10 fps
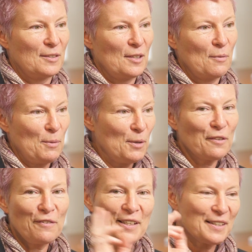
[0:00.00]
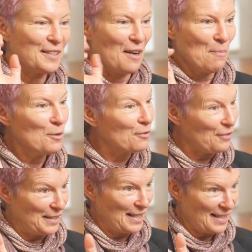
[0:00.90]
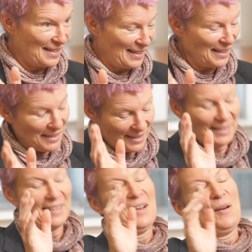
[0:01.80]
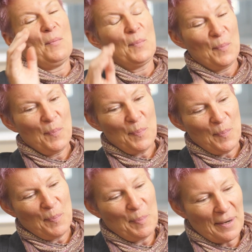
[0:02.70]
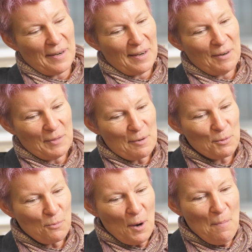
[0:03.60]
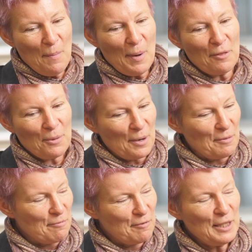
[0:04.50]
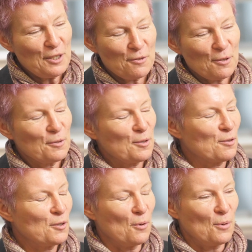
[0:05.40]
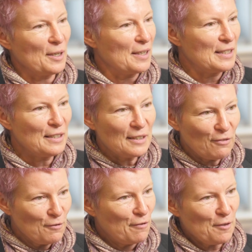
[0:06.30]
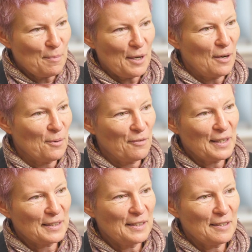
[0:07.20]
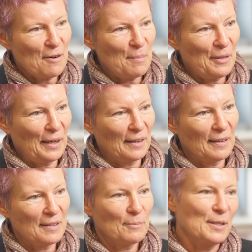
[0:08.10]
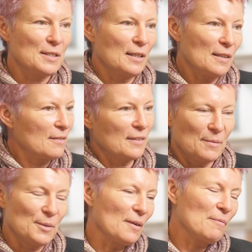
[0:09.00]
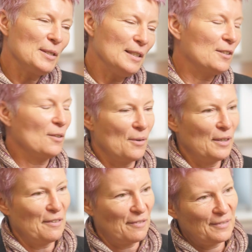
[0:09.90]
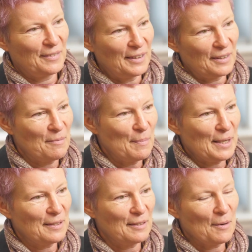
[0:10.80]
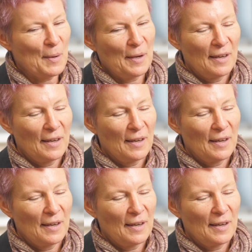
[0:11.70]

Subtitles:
the time. We worked flexi time, which is fantastic. Yeah. But there was 1 month where we really struggled at school, and I didn't fulfil my whole flexi time thing. And I went to her and I said, "I'm really sorry, I've messed up."